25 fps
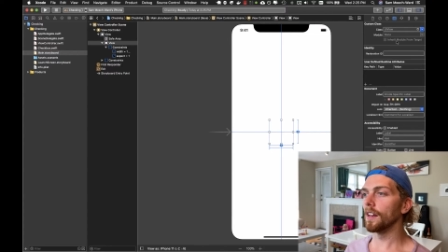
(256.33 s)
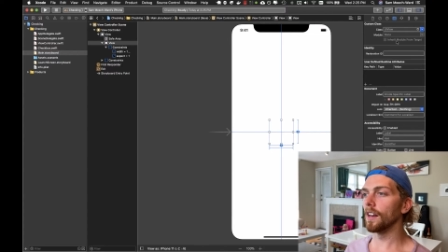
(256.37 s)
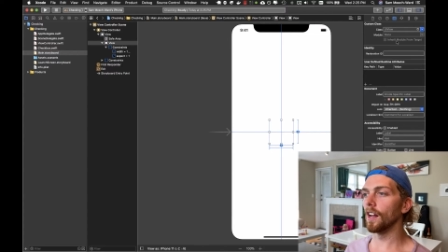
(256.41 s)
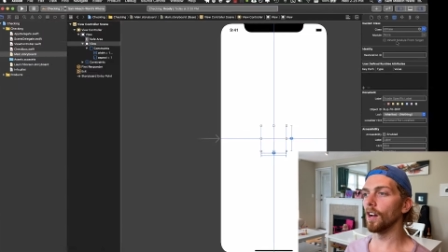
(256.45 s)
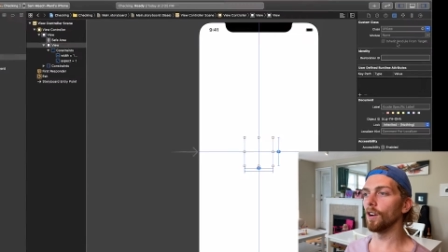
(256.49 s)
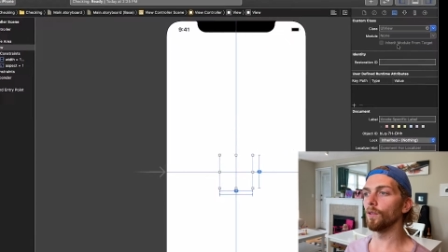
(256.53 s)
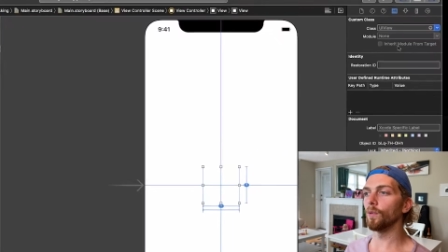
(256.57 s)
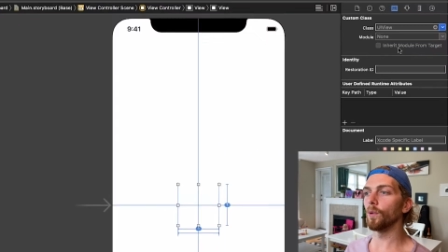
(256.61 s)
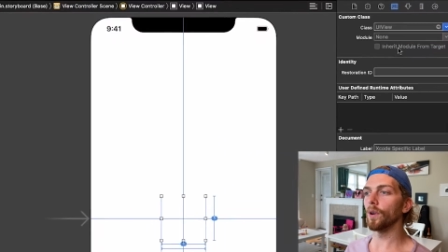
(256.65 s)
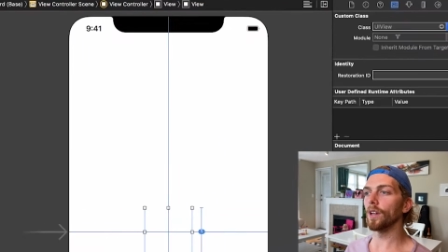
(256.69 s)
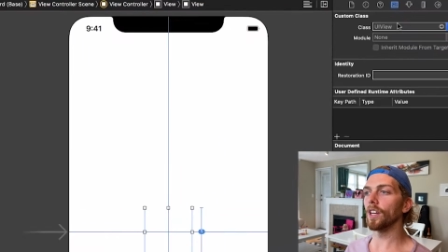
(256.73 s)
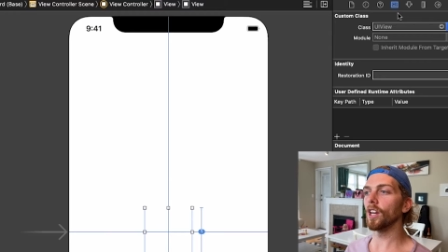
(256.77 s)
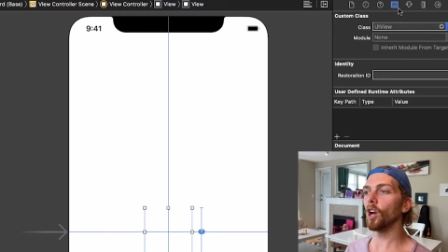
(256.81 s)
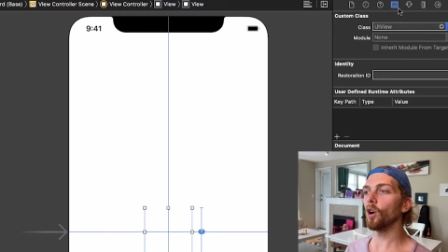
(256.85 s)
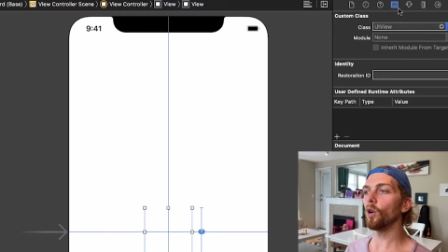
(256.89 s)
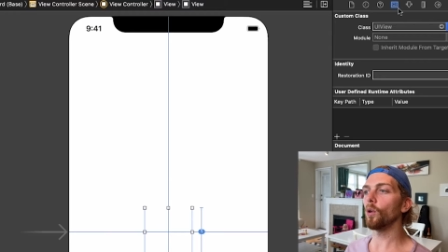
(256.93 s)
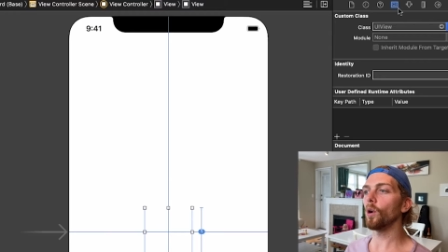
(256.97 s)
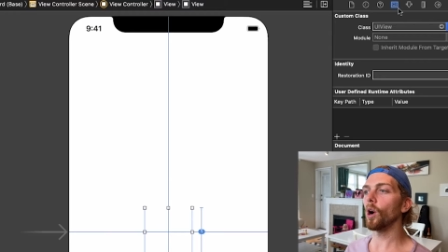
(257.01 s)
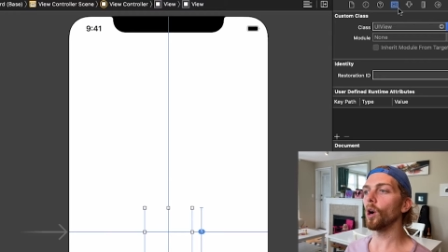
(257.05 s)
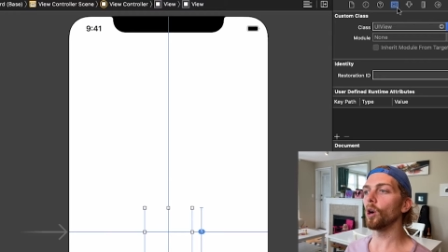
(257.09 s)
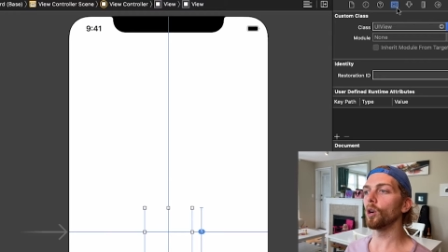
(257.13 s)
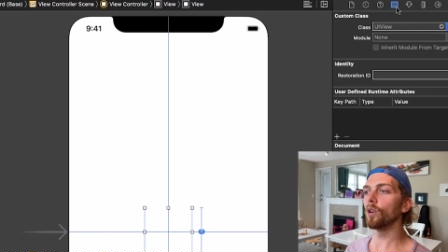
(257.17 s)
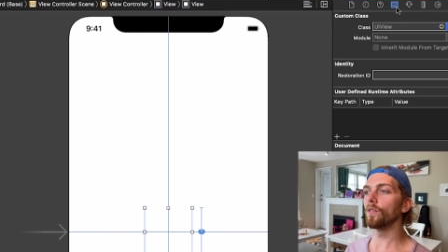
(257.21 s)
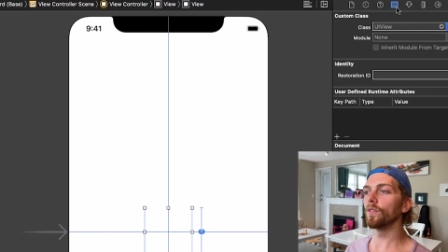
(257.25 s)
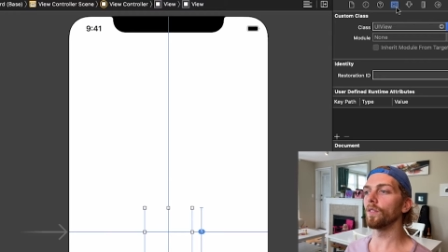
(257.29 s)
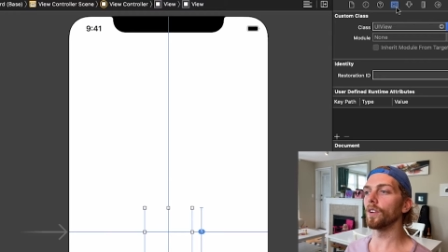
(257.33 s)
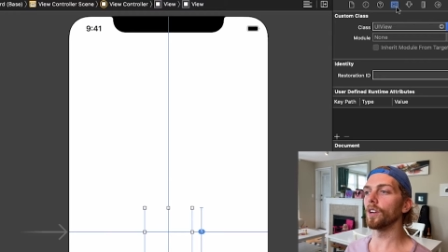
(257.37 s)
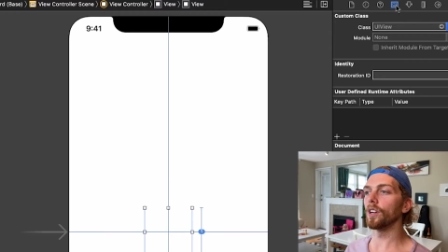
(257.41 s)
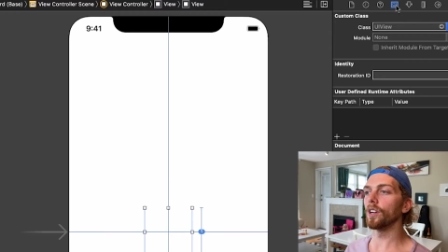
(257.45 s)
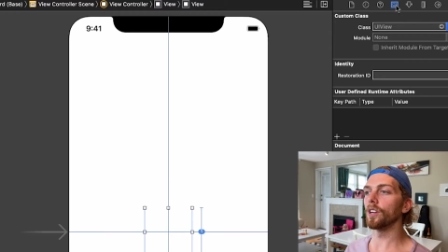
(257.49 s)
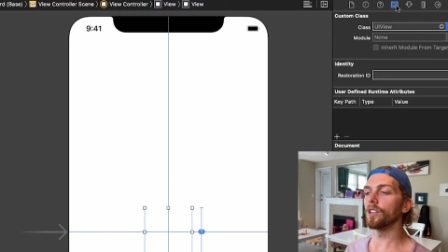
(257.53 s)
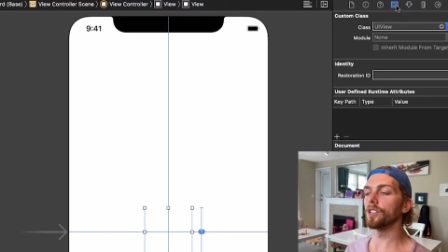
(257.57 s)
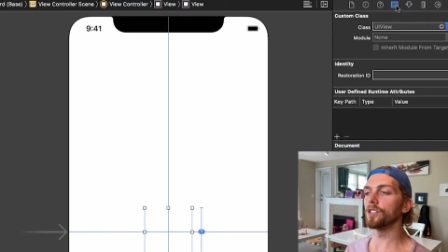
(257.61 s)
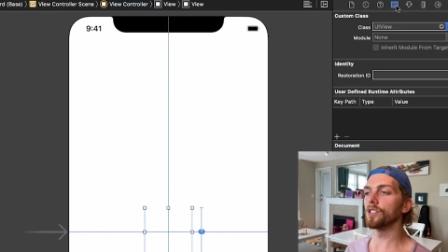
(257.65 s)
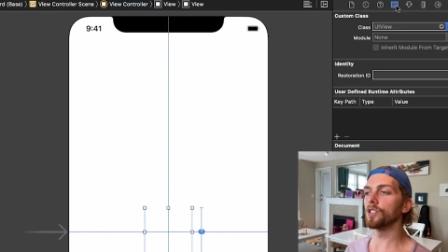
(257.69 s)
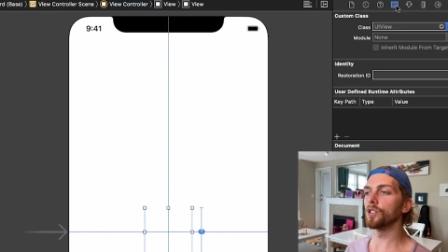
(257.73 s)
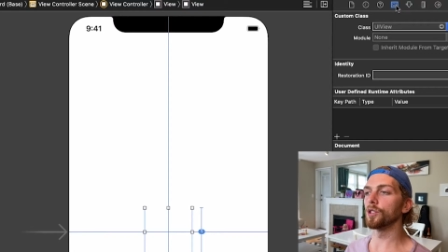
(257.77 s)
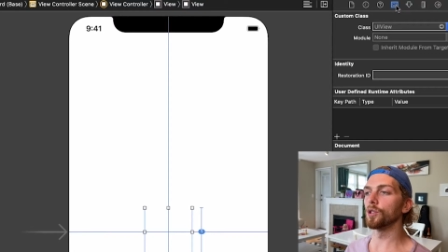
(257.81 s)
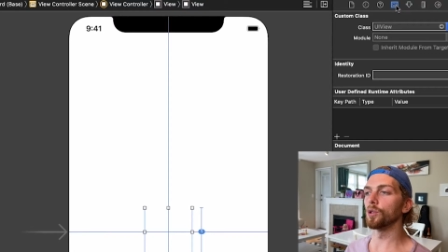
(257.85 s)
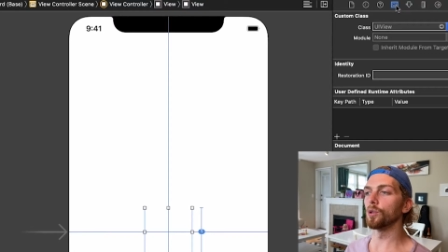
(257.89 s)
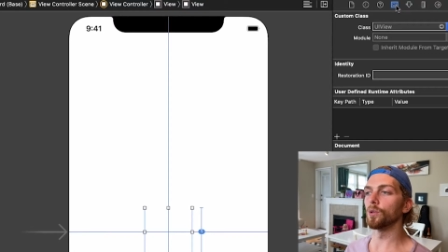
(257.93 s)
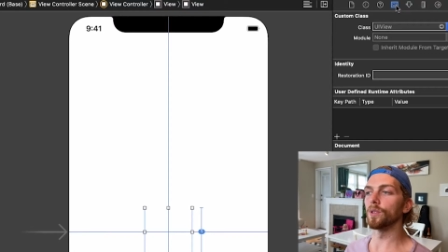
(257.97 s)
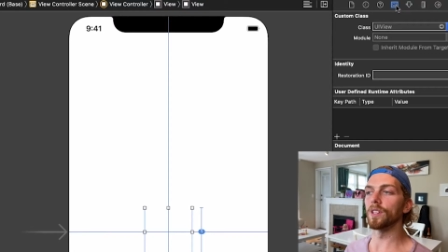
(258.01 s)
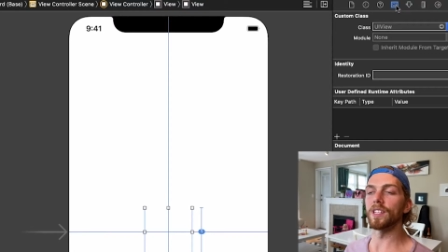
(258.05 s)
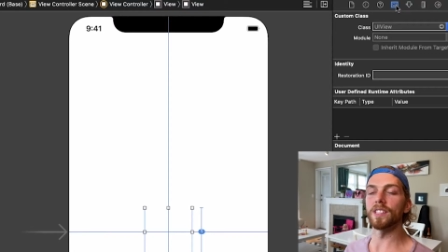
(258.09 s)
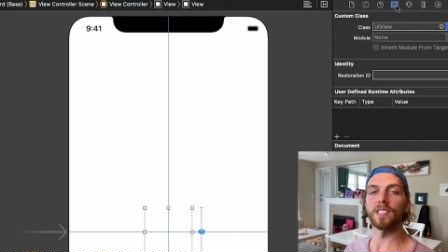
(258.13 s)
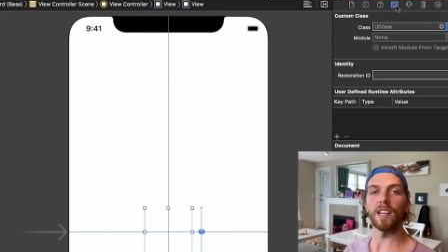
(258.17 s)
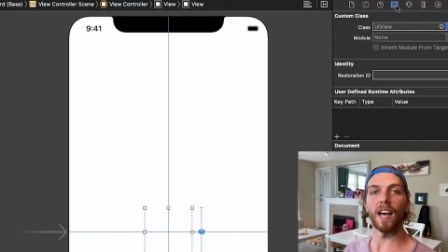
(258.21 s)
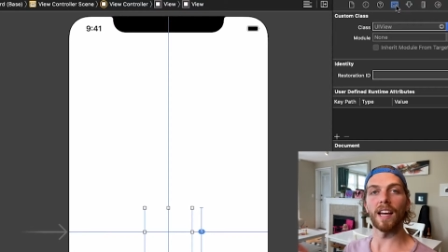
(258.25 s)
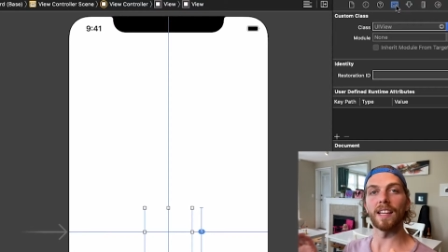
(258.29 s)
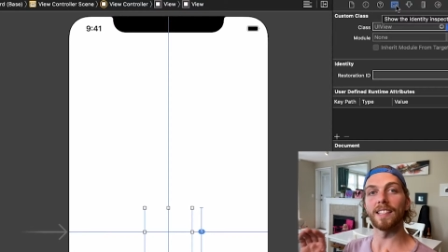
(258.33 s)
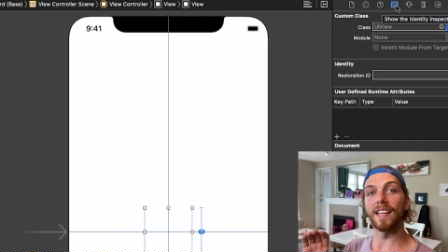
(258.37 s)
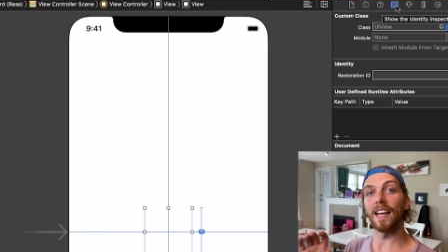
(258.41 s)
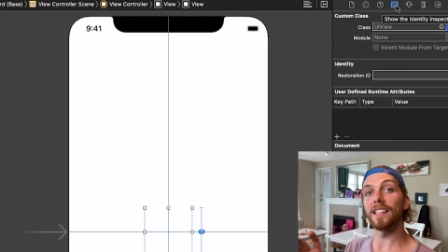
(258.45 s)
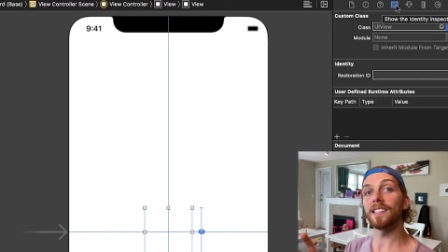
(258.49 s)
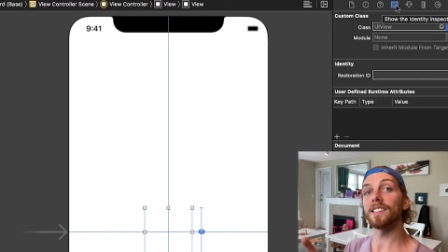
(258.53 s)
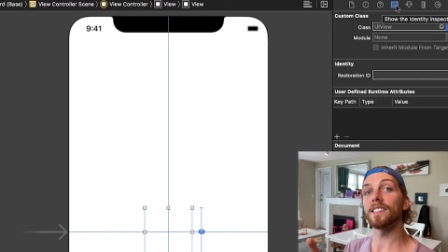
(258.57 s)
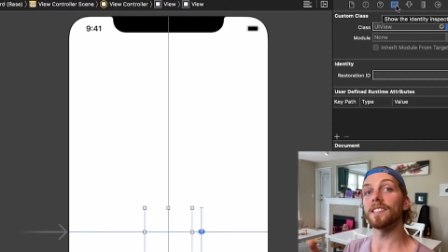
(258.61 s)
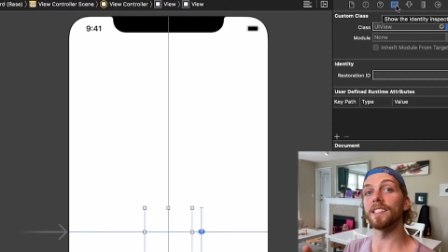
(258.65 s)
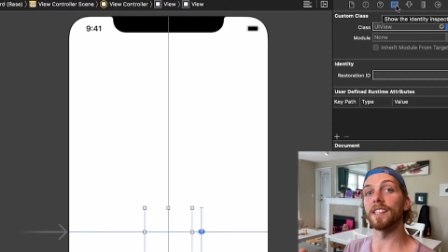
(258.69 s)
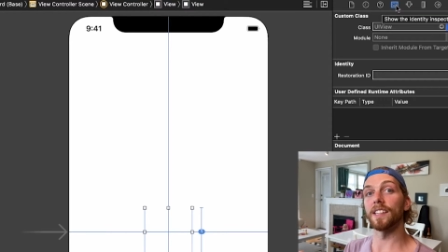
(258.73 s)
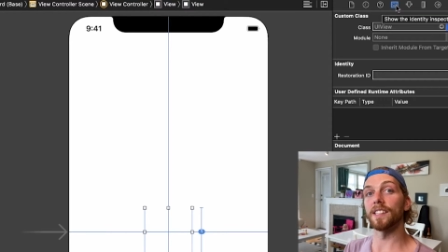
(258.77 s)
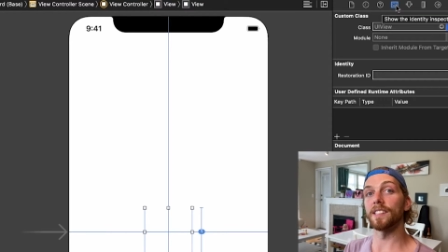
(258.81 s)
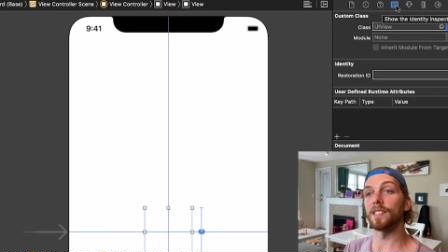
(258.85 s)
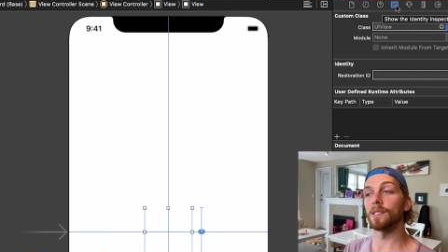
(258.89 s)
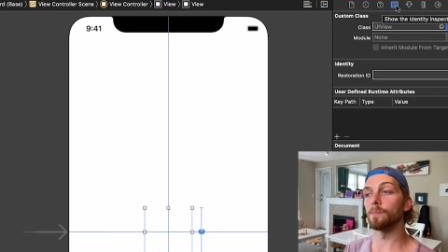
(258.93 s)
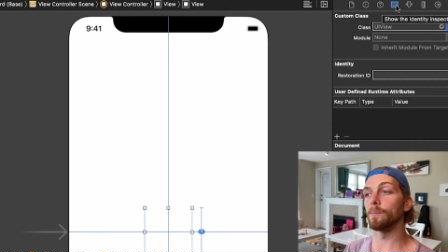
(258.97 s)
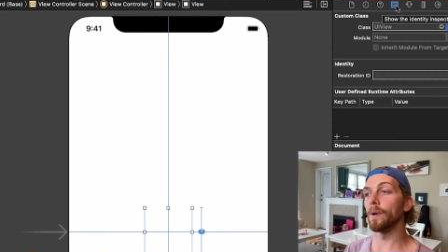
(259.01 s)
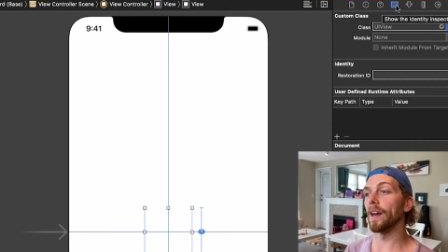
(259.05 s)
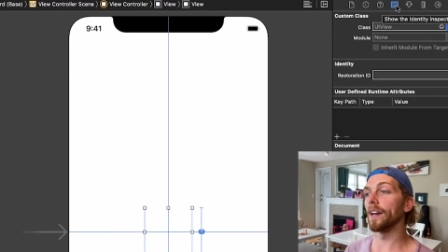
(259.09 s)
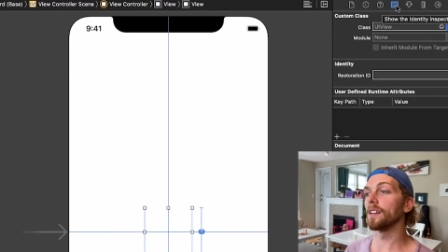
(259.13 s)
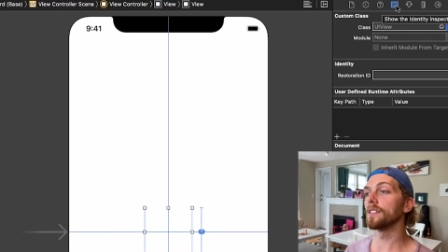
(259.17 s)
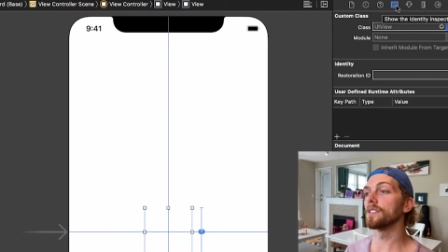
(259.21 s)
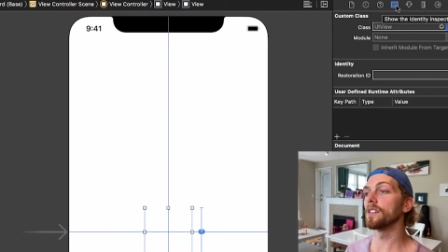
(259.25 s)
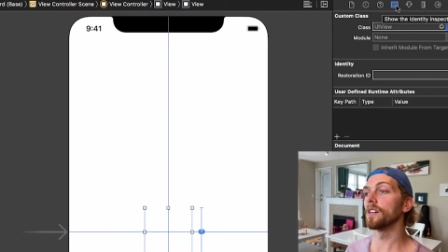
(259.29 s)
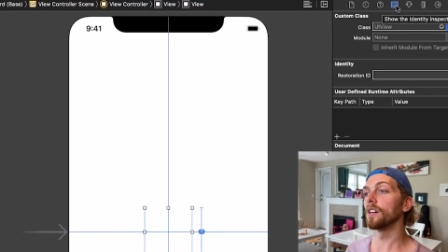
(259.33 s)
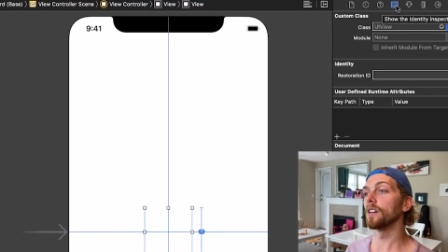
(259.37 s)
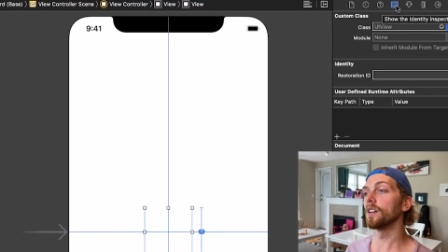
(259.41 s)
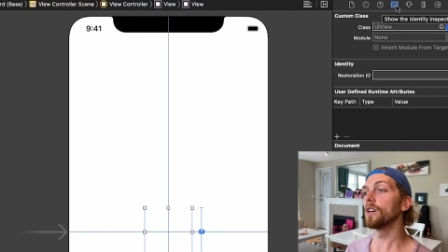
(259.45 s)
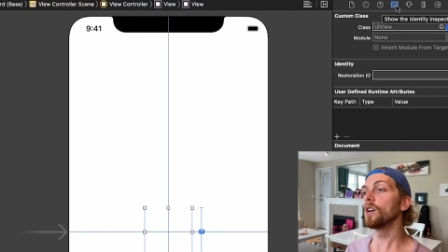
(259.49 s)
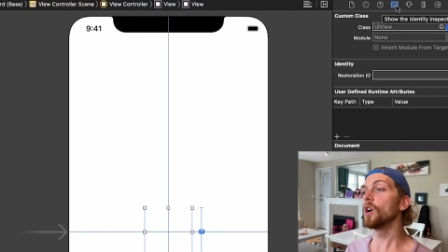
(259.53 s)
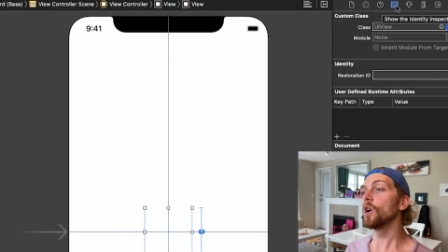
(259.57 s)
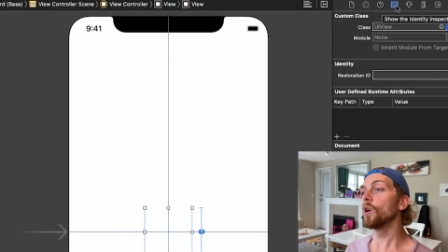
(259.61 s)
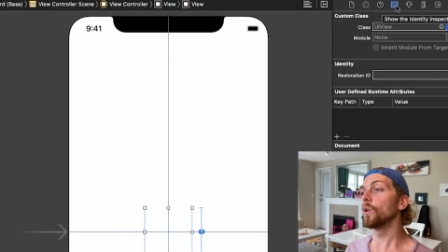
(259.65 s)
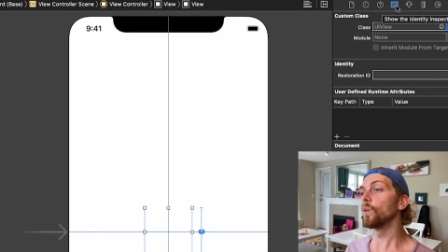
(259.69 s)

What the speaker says: Now, if we go over to this identity inspector,